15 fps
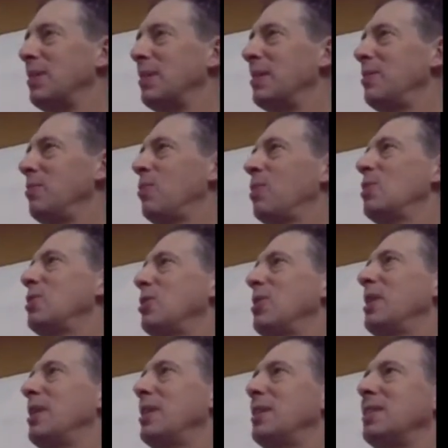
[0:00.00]
They weren't sure
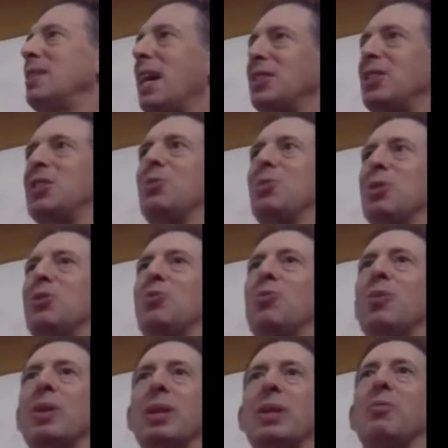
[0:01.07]
the disaster was
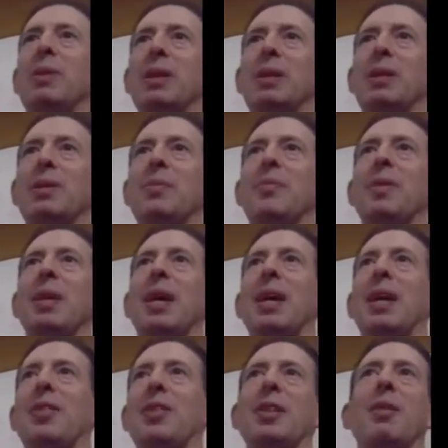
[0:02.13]
really real.
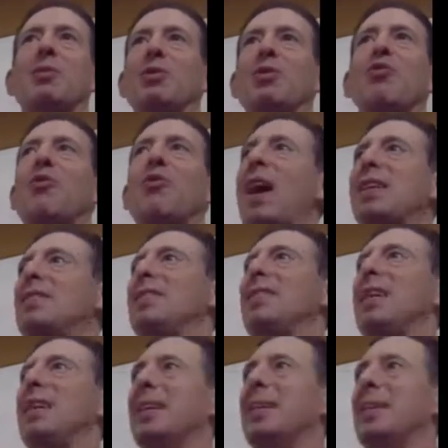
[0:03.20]
And I thought that was a
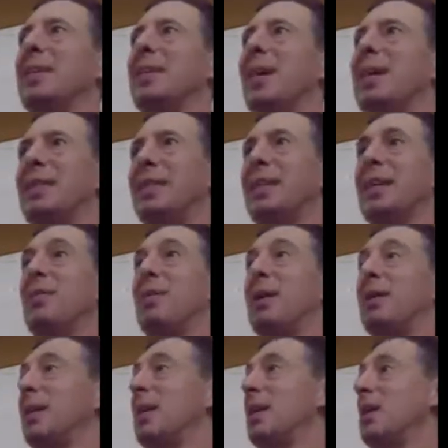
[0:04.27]
fascinating idea,
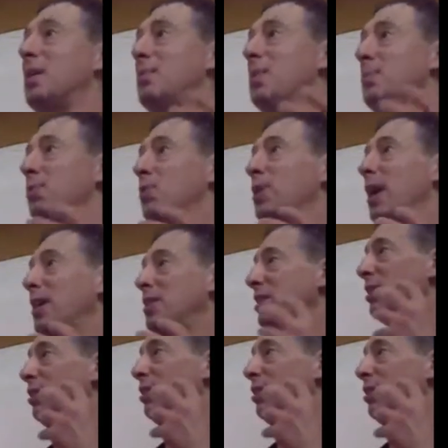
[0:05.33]
right? That people could actually